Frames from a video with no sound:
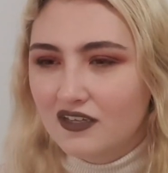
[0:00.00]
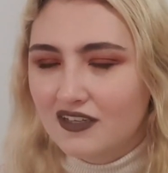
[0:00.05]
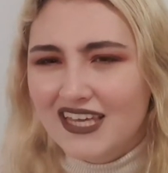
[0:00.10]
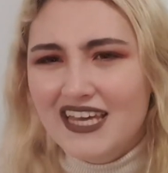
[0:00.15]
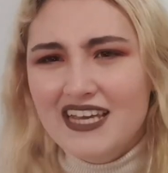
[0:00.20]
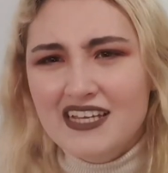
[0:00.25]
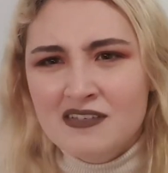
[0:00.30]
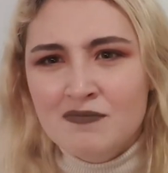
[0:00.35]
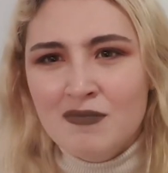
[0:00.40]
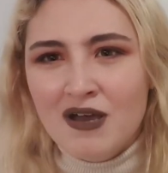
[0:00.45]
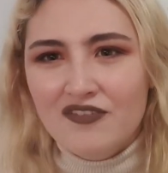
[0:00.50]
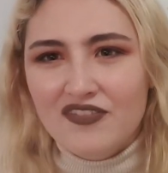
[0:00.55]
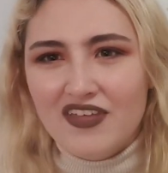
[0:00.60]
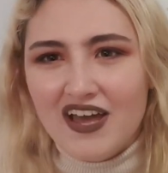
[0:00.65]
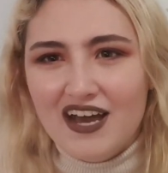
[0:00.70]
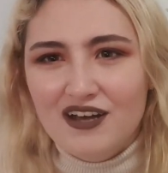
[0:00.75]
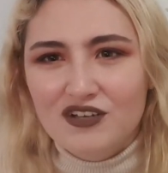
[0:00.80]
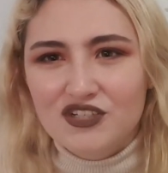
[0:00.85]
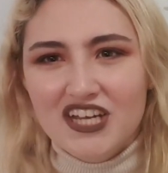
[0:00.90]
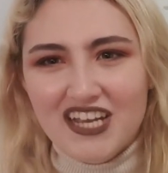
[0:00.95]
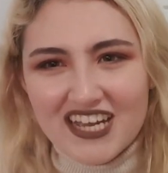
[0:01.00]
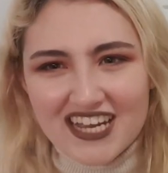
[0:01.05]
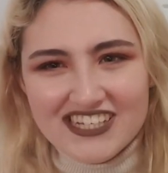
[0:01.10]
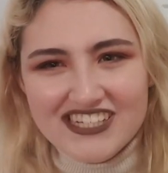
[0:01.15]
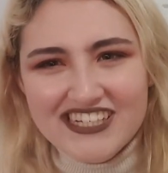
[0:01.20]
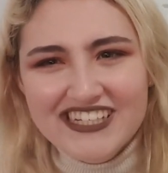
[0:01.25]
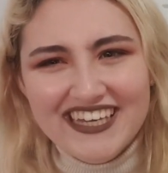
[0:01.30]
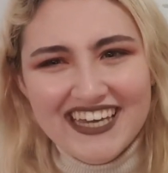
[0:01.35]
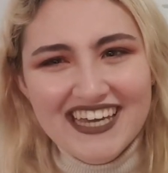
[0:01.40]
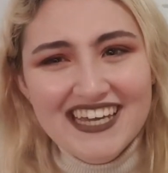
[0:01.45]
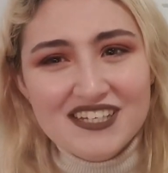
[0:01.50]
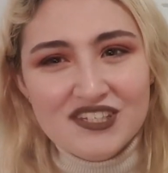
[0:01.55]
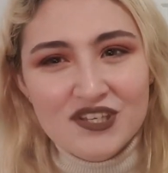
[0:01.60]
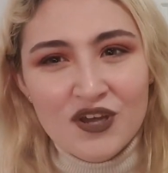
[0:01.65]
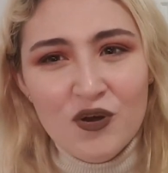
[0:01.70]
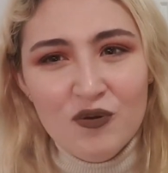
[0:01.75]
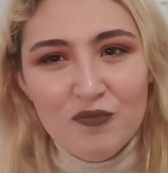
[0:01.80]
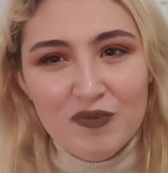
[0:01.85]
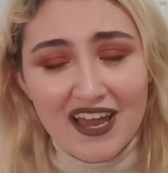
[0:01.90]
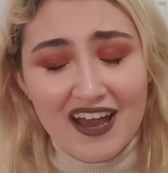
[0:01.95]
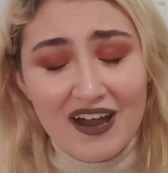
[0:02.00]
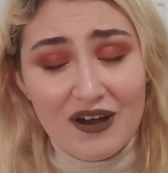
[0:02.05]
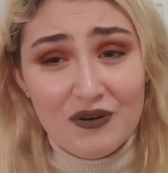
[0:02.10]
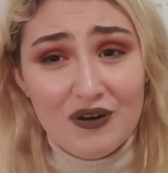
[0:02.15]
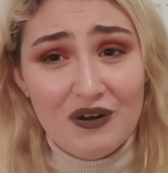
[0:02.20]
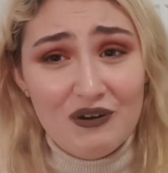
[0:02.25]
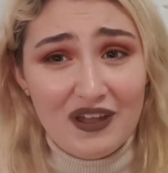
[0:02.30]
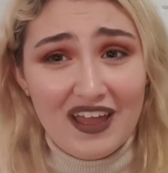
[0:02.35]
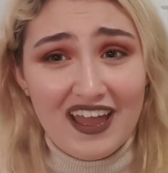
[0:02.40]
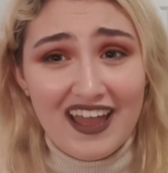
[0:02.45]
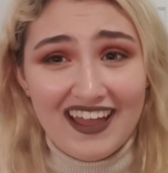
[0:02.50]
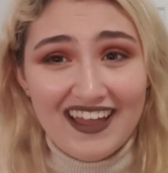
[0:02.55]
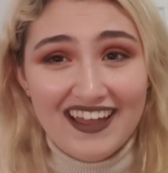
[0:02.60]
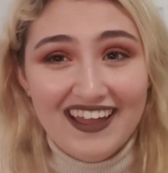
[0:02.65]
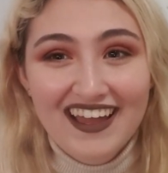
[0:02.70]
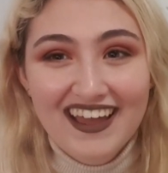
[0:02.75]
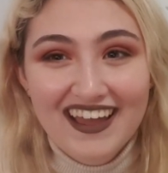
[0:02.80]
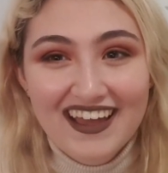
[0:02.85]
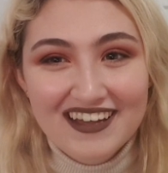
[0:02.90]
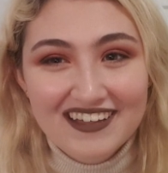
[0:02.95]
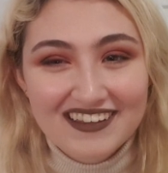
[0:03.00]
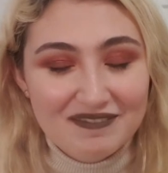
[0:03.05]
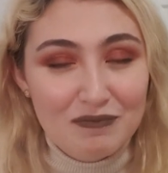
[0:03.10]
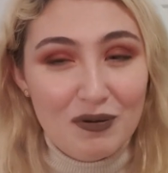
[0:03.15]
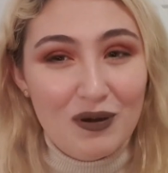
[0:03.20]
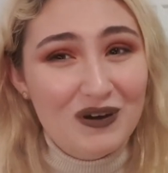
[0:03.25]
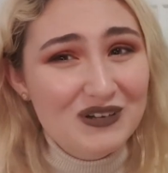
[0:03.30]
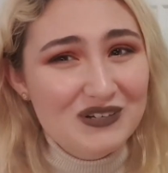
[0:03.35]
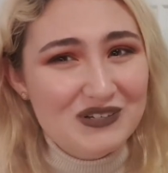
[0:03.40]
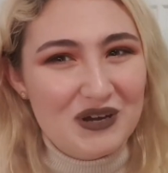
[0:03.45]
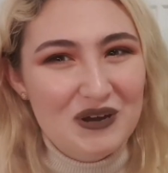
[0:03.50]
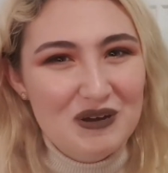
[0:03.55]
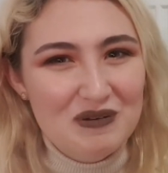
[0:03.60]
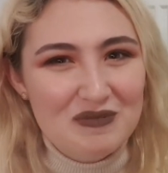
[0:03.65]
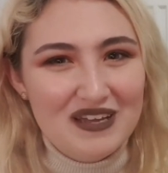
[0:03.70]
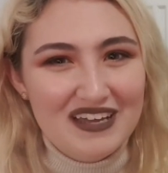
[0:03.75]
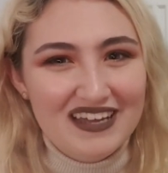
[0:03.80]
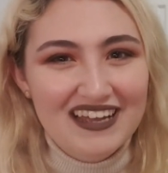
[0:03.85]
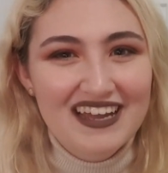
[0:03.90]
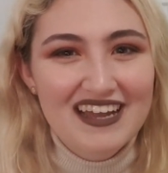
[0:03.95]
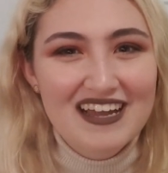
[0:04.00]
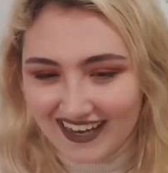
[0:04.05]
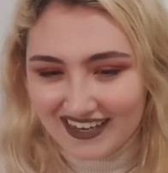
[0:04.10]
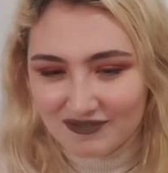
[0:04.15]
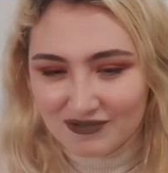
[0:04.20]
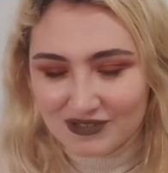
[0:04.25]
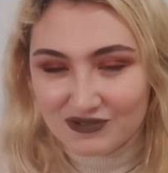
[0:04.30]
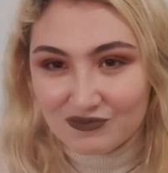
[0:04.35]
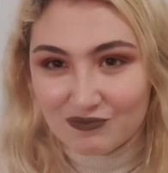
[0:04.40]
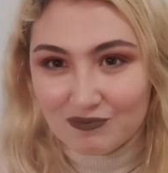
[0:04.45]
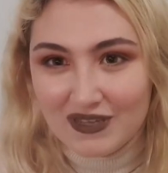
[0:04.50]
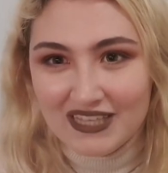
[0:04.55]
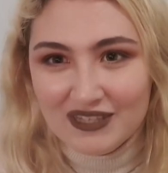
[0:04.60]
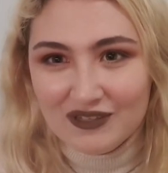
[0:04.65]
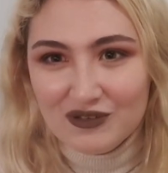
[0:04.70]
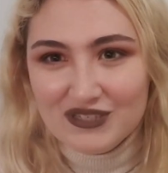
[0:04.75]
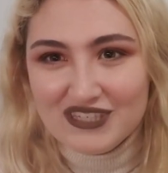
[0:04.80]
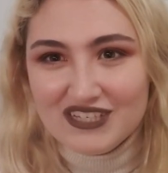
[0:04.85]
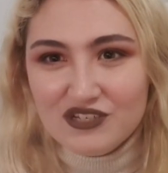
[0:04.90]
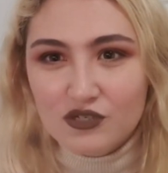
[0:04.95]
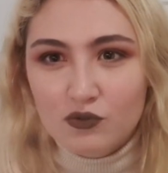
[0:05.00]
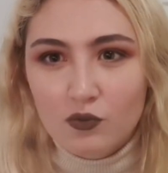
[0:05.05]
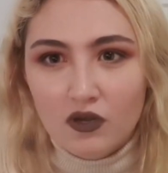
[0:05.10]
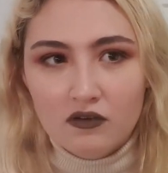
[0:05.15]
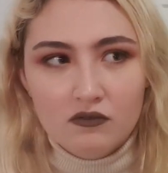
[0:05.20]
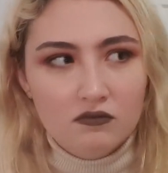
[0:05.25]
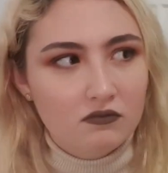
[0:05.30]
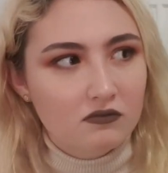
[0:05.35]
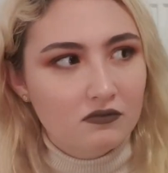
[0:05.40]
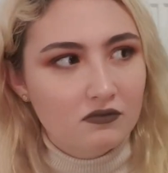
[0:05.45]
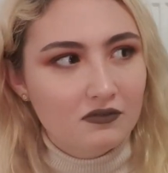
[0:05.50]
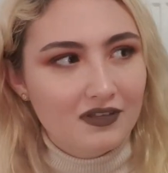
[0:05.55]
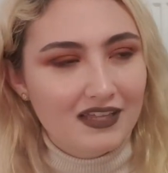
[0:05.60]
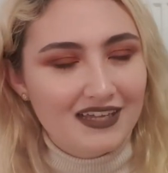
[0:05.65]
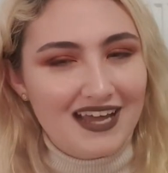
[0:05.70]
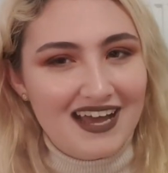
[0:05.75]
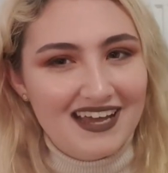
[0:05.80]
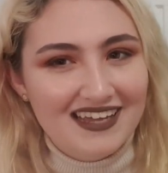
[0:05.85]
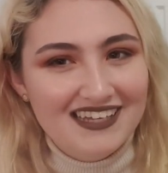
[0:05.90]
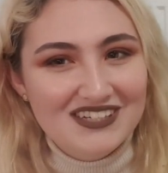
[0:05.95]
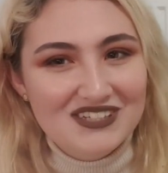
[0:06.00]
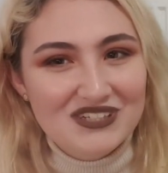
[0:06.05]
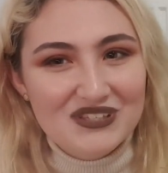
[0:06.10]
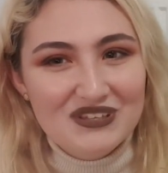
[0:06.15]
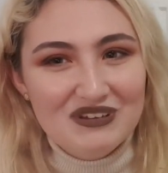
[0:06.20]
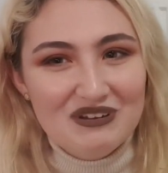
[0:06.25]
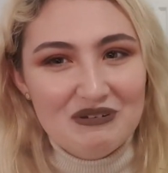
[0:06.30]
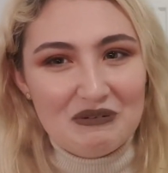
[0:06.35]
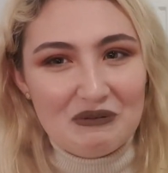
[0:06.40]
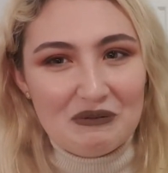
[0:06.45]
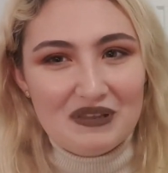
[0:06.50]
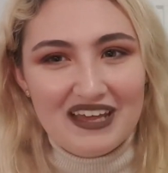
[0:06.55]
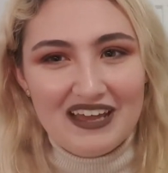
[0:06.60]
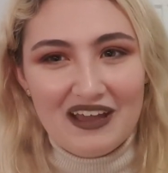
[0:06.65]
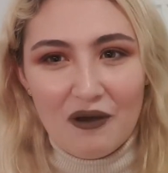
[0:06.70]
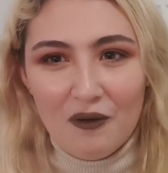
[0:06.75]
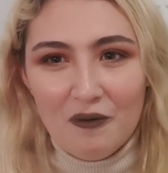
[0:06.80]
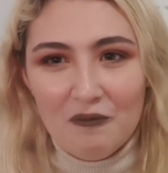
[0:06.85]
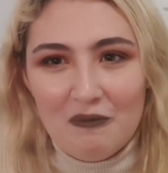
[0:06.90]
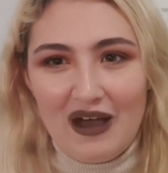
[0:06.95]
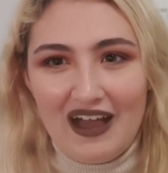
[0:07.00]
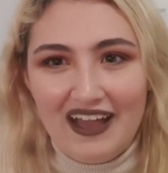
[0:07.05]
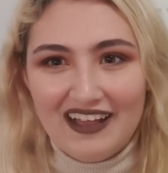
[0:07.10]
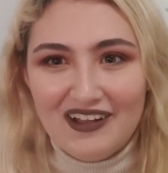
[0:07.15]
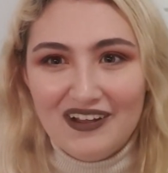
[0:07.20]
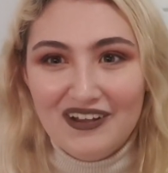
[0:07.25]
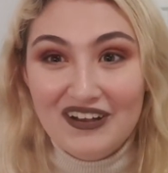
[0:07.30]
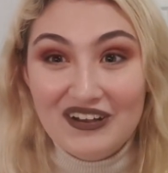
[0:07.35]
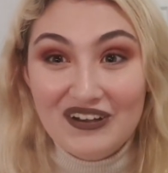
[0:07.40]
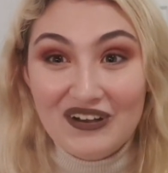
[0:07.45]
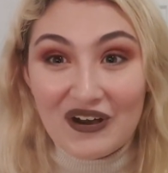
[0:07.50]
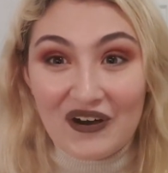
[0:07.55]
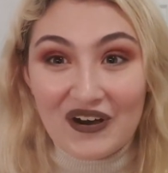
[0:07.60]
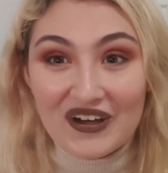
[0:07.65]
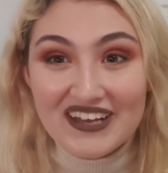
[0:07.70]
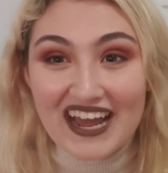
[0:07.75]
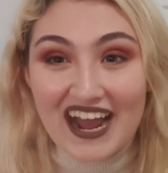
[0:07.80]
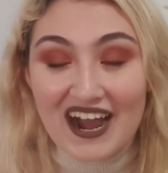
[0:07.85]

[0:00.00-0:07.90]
Kicked him out the house. She kicked Toby out, okay? Poor Toby. And it was me and Lucy just went, like at each other and we were like, oh my god,